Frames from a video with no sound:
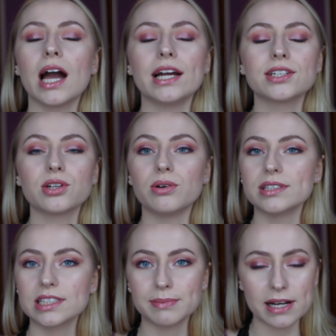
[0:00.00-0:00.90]
I just
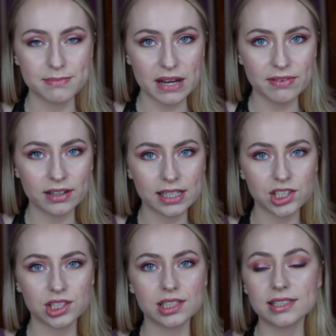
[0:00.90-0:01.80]
always expect my
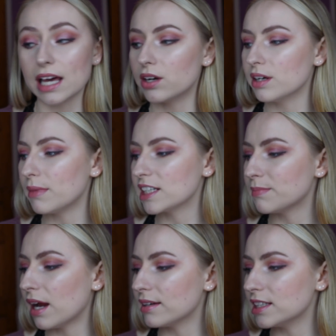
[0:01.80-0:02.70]
foundation to settle in my
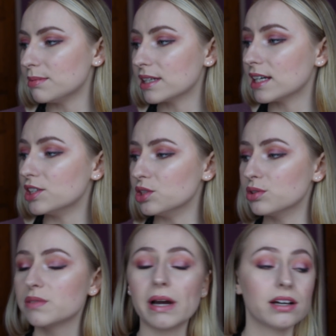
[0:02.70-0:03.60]
smile lines because I
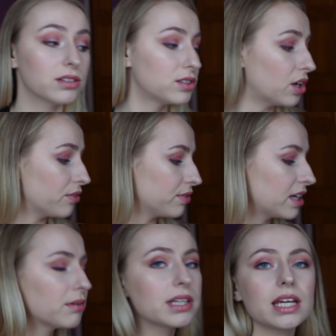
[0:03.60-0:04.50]
do smile so
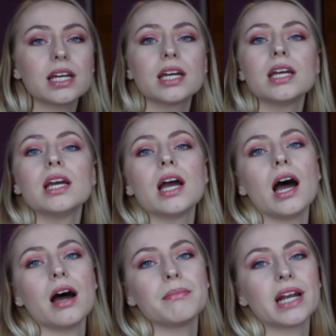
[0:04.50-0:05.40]
frequently,
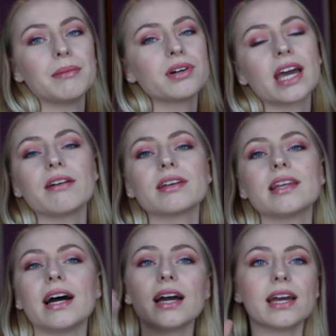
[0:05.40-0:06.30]
but I'm okay with
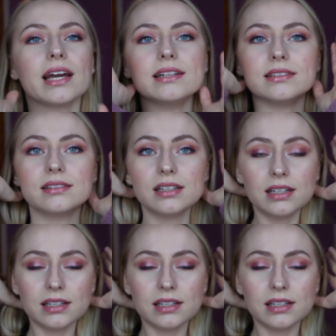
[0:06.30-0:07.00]
that. And